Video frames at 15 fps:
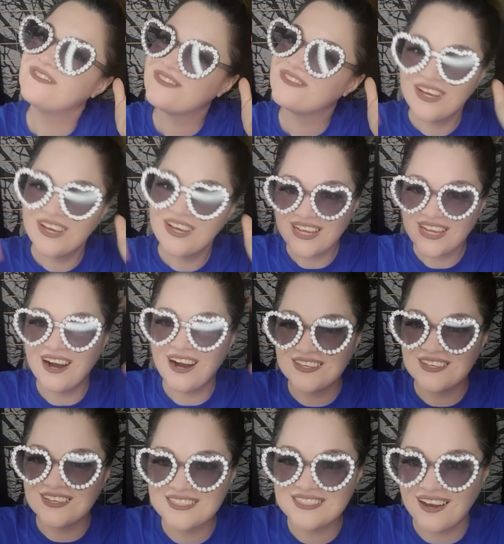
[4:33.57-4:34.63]
Okay, I'll
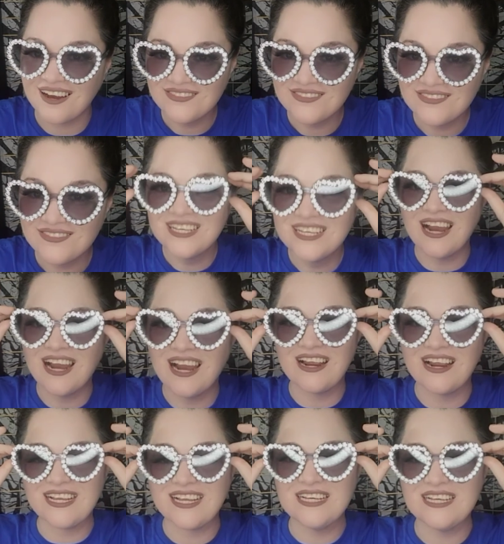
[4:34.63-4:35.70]
stop.
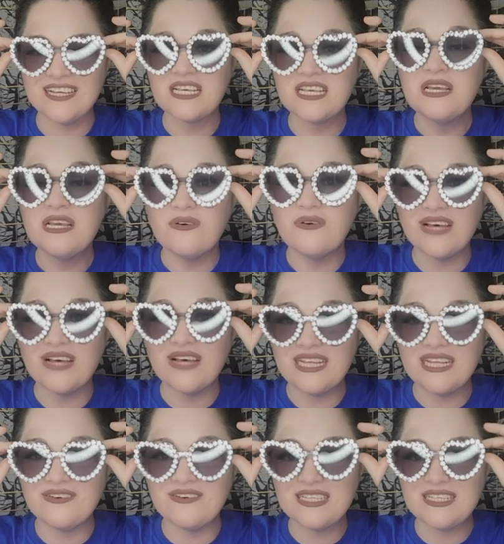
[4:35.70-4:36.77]
Alright guys. Well
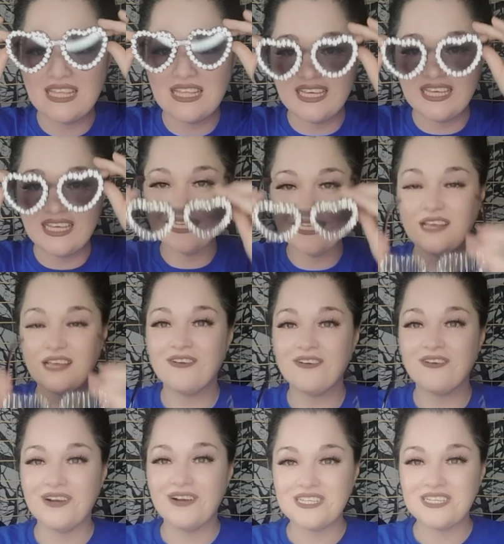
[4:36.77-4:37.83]
anyways, thanks again for
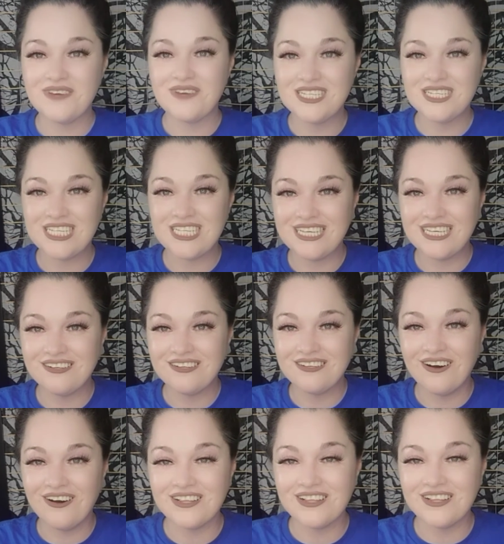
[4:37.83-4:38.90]
watching my Shein
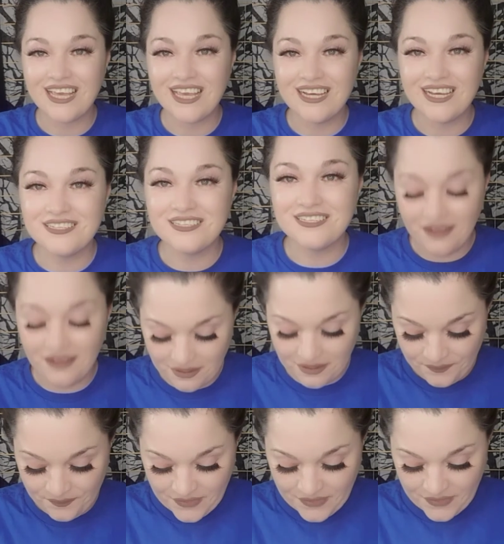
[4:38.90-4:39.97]
haul and um,
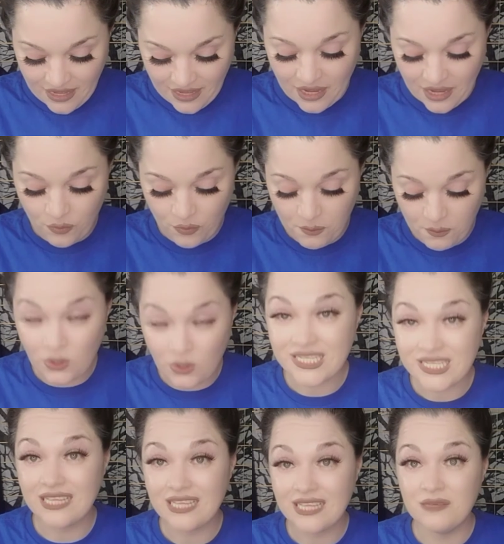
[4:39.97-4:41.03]
I will most
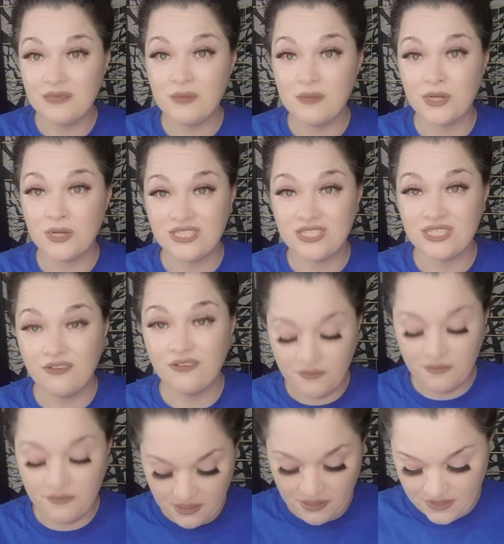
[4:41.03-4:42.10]
likely be purchasing from
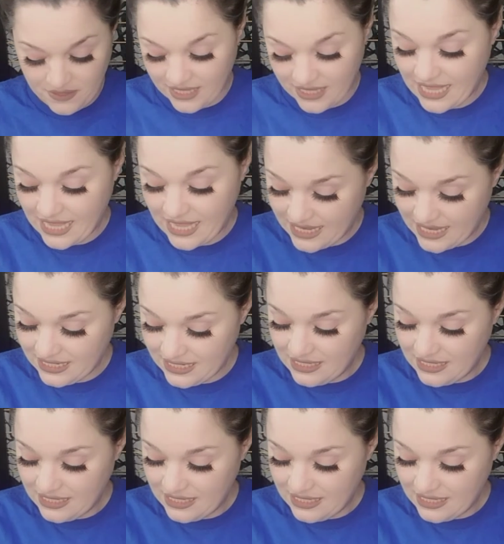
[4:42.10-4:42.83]
them again.